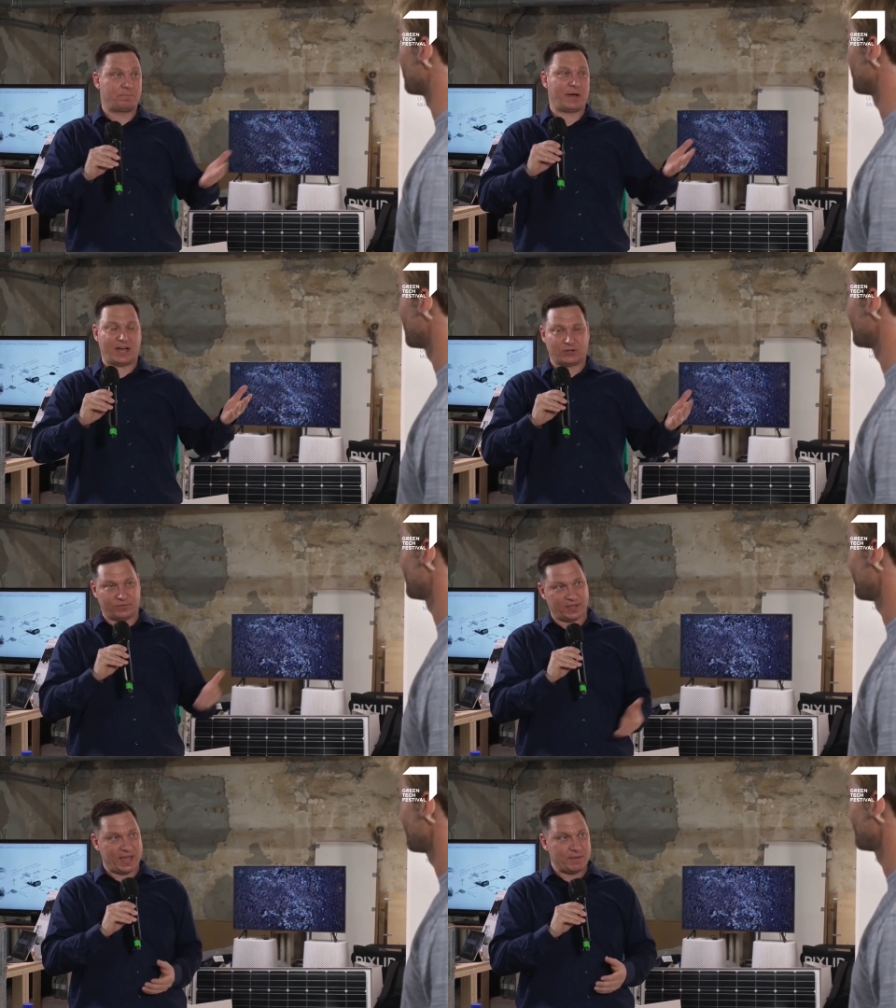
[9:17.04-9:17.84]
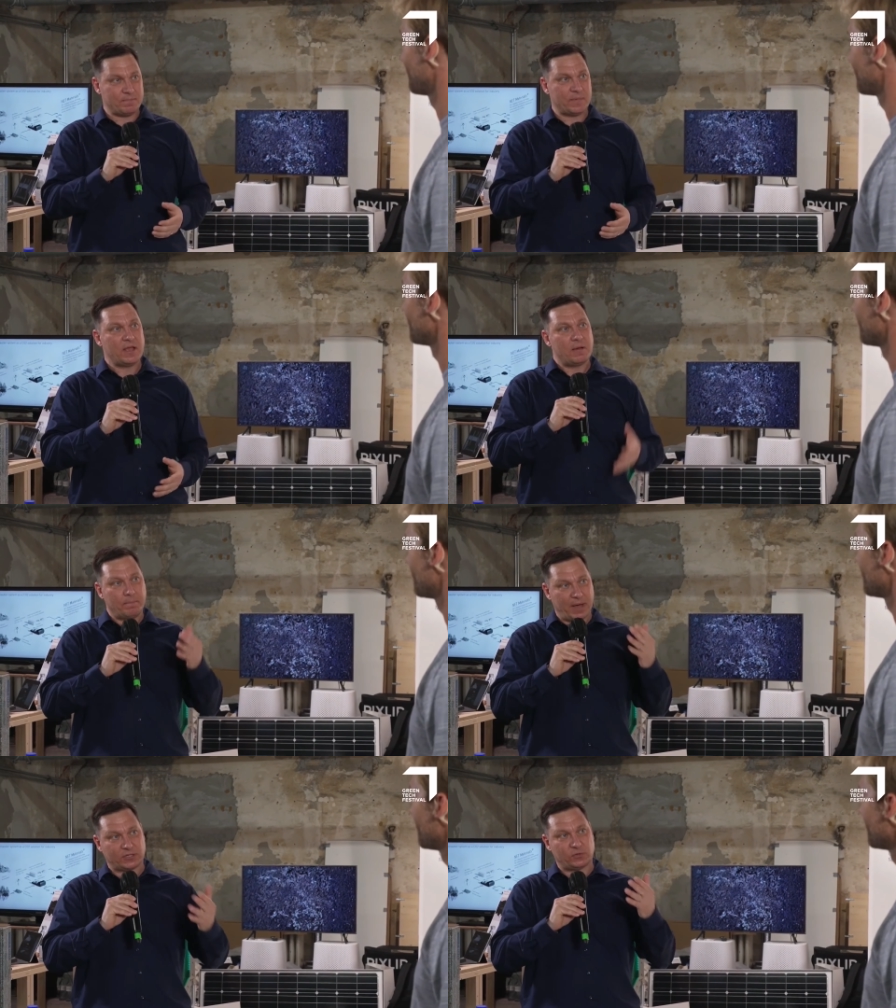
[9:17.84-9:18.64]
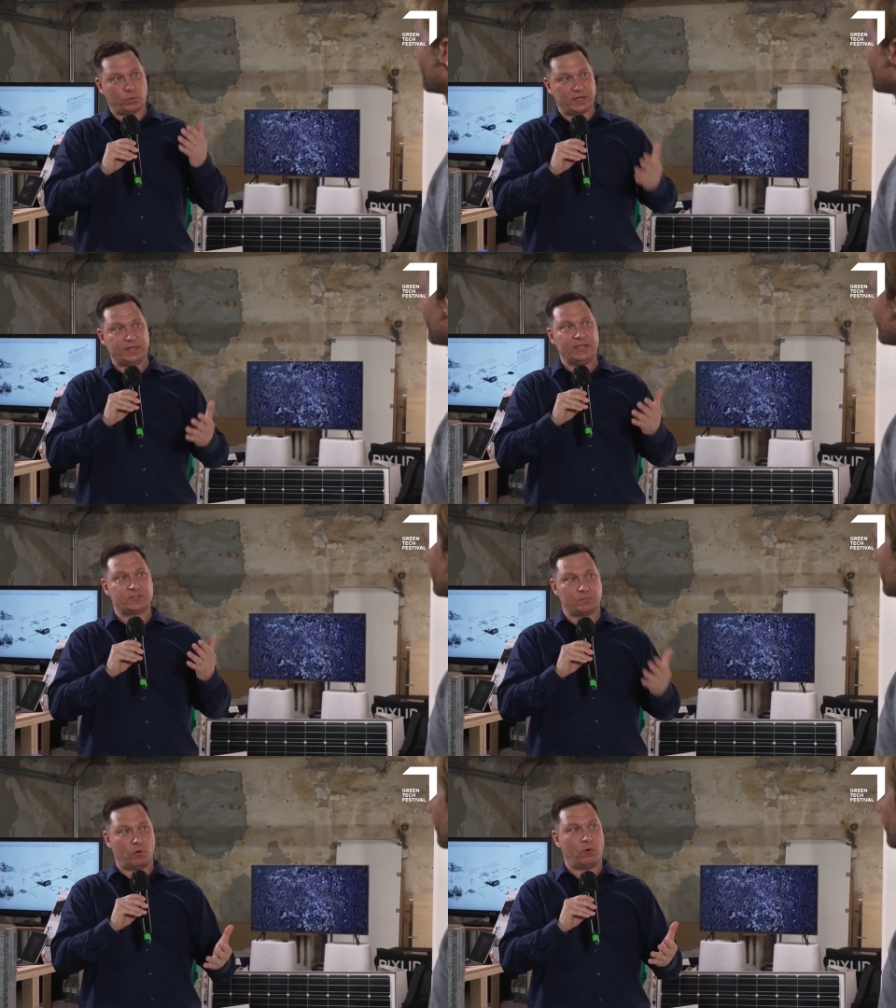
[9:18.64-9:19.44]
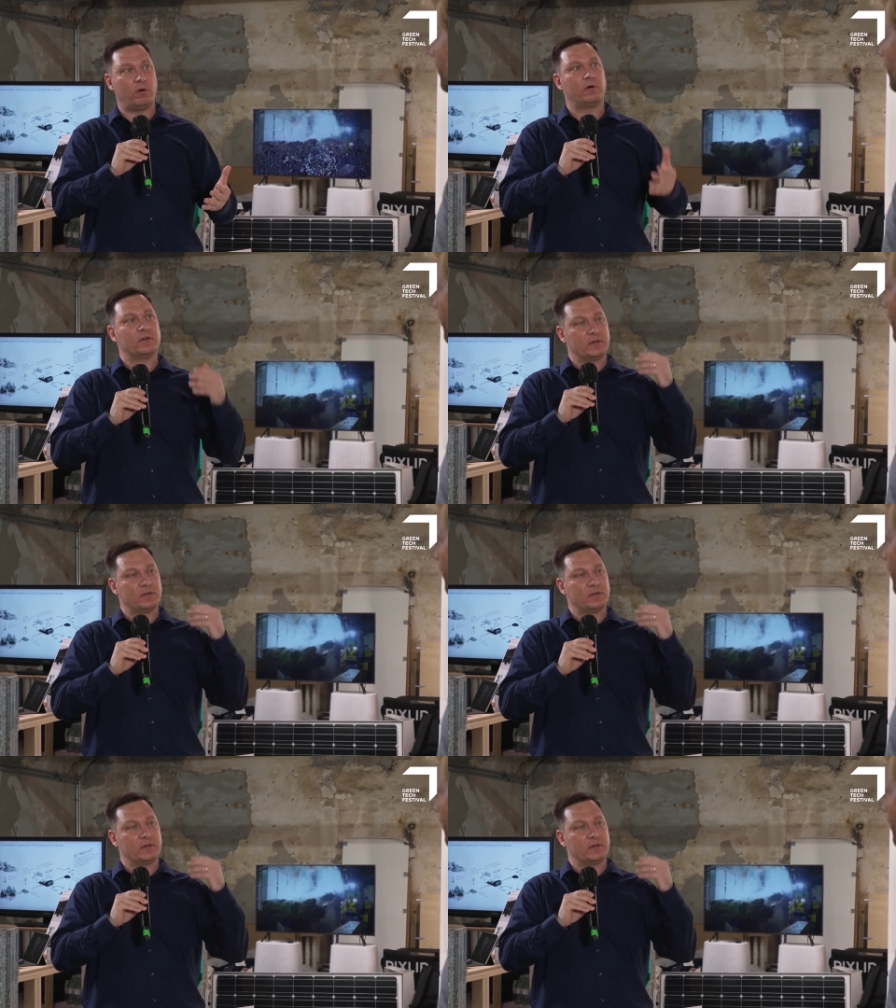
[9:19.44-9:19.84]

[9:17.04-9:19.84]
Part of the game, but we need more